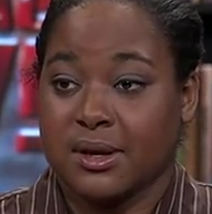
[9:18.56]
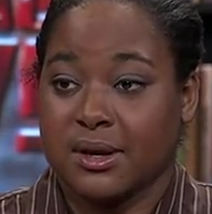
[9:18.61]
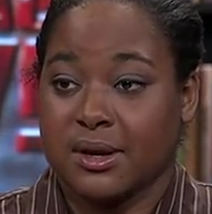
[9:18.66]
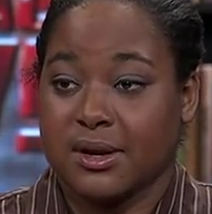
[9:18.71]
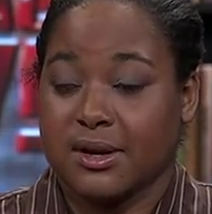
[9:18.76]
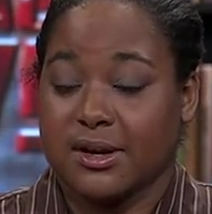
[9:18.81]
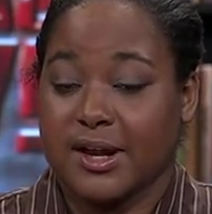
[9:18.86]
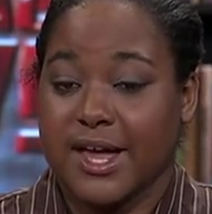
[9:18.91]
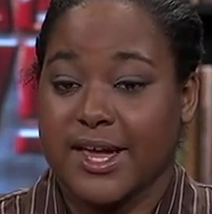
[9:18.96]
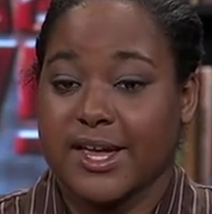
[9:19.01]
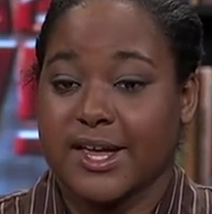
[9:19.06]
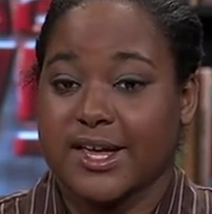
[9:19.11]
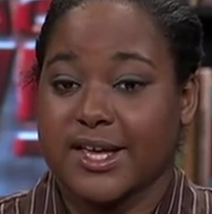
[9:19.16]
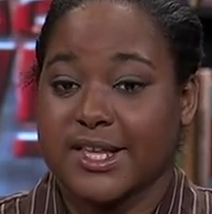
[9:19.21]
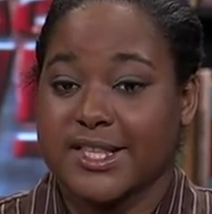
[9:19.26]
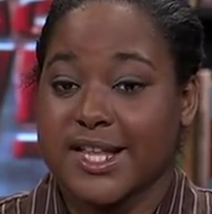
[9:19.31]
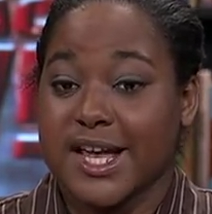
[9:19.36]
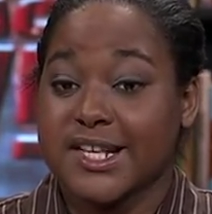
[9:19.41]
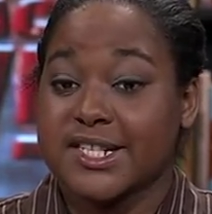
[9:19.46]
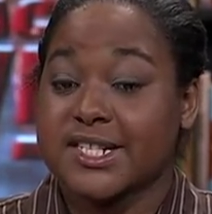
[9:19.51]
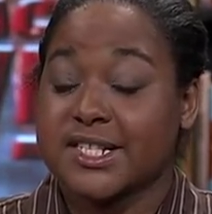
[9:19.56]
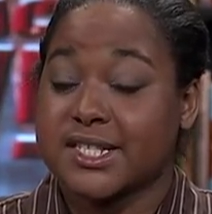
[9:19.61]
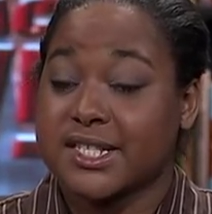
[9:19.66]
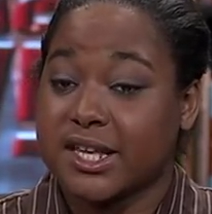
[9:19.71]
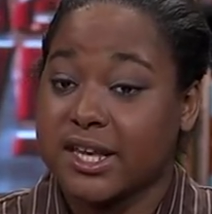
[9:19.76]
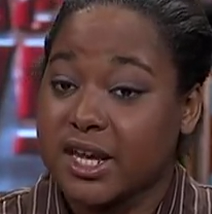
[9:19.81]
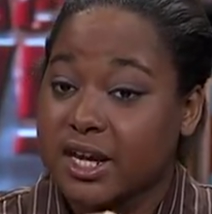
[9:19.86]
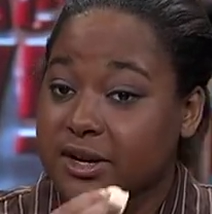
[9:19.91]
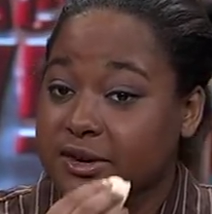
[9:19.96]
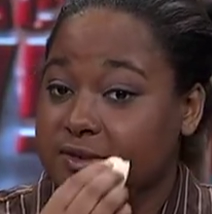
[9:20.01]
Like, that's
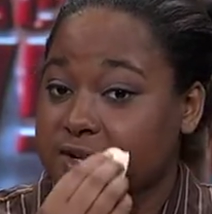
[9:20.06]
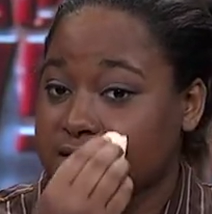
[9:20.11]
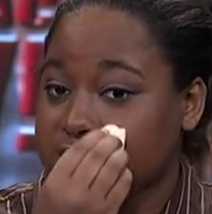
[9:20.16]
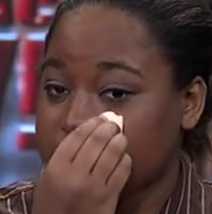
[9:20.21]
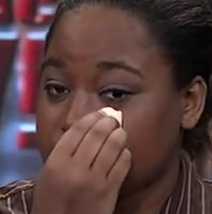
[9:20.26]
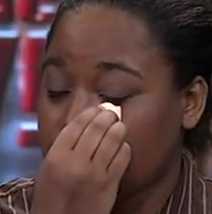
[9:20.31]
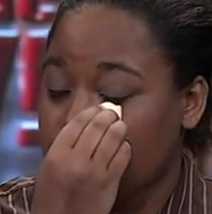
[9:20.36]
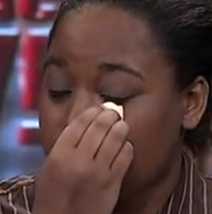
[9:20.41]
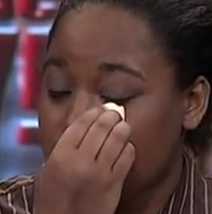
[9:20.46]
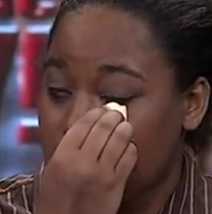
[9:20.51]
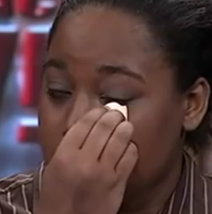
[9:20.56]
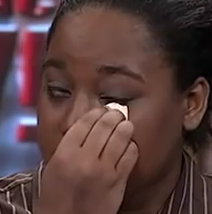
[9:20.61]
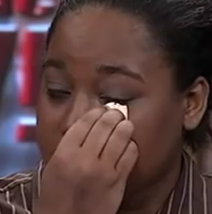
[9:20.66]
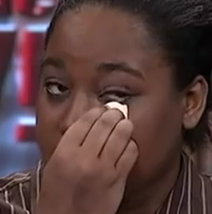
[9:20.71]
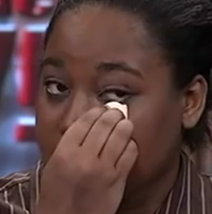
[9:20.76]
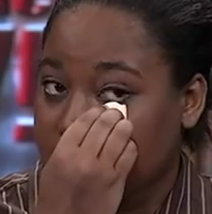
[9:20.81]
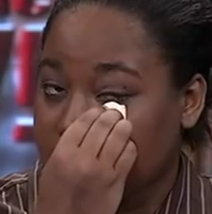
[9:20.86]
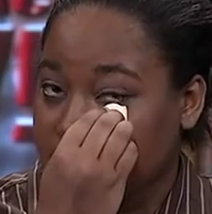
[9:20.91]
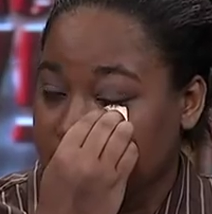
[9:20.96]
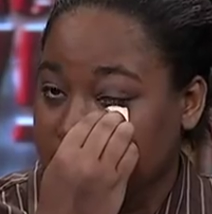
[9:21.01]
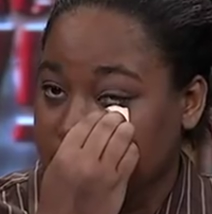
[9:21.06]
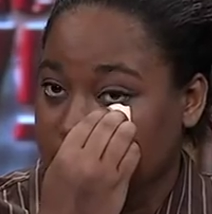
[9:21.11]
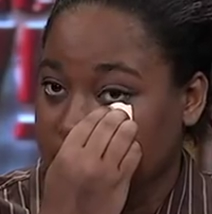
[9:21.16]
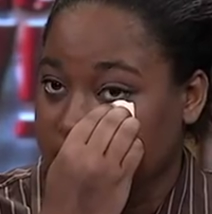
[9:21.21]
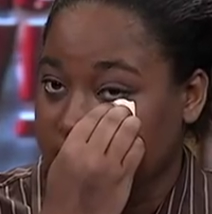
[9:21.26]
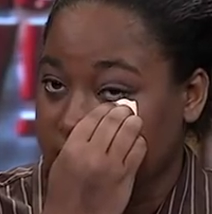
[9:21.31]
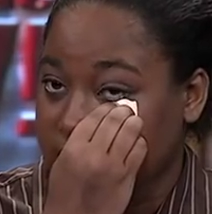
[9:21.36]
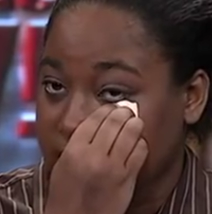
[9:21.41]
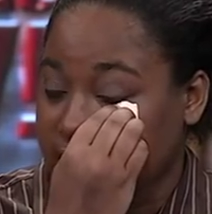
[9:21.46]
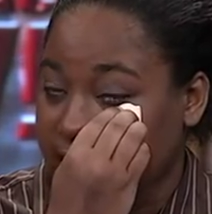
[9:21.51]
scary to call nine one
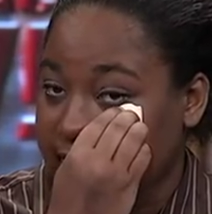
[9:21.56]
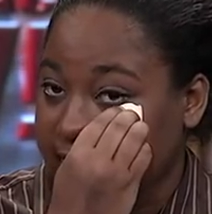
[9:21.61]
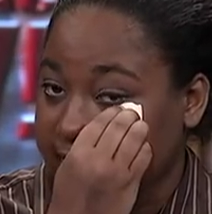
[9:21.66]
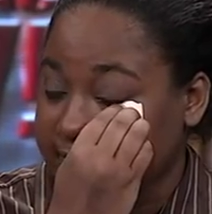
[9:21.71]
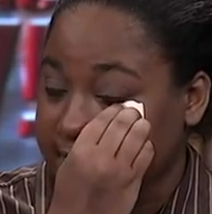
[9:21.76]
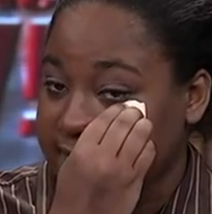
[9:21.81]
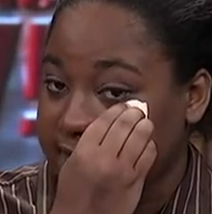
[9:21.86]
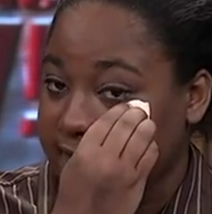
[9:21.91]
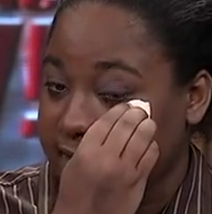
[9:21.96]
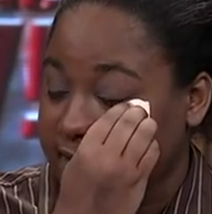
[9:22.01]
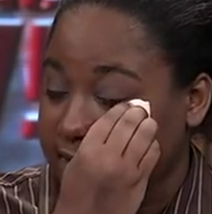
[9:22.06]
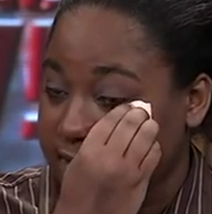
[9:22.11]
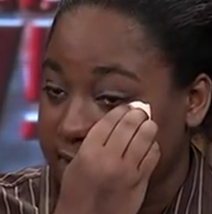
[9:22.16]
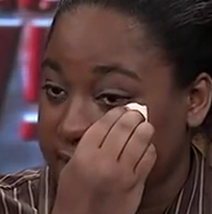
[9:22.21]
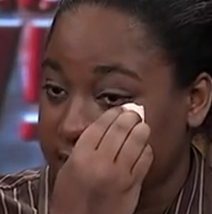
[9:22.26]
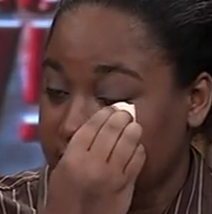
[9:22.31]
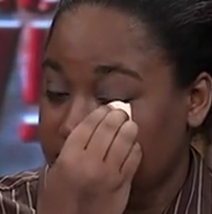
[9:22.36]
one and get